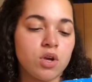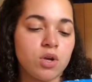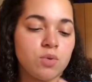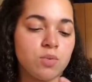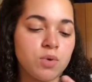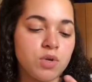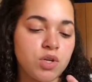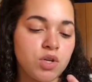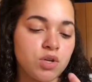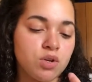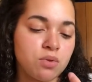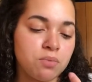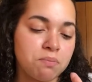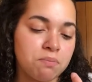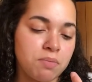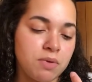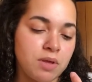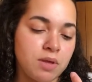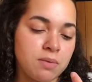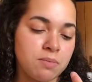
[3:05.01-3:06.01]
Original
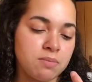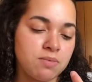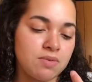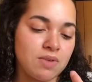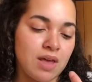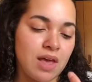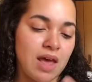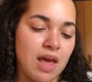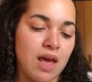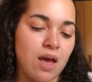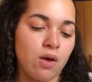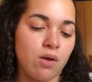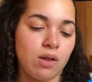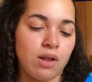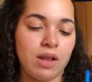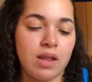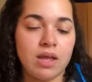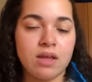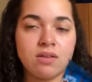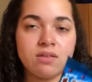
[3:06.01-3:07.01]
bibs al
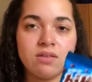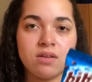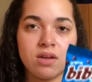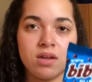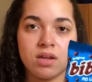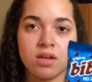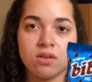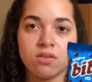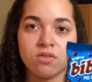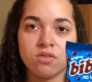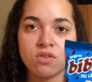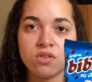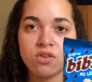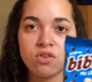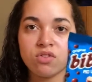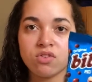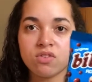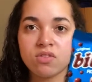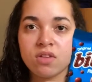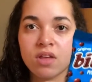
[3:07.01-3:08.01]
leite. So
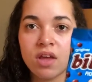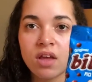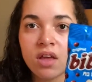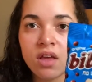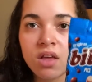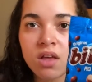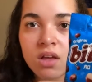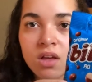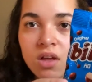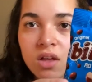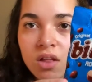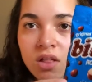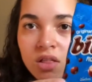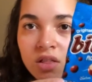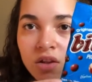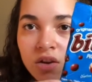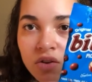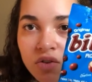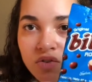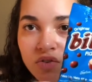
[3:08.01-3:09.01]
they're just like
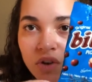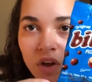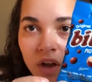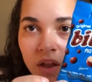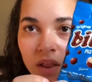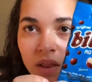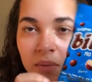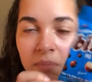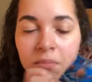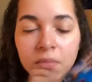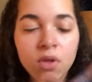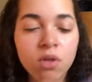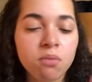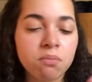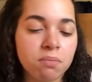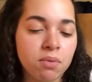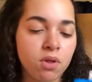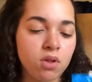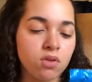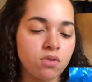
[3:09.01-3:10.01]
little chocolate malt
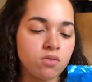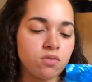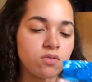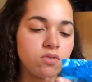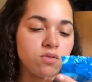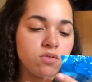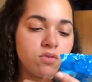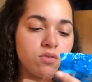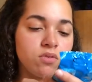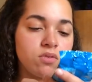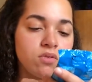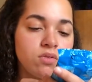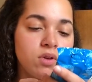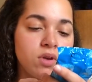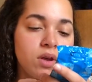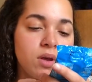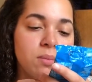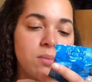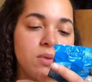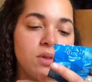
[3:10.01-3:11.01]
balls,
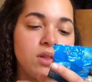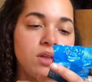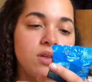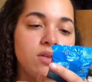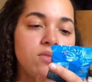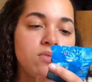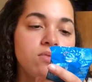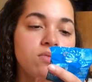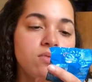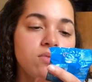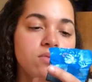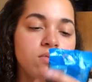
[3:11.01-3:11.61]
I believe.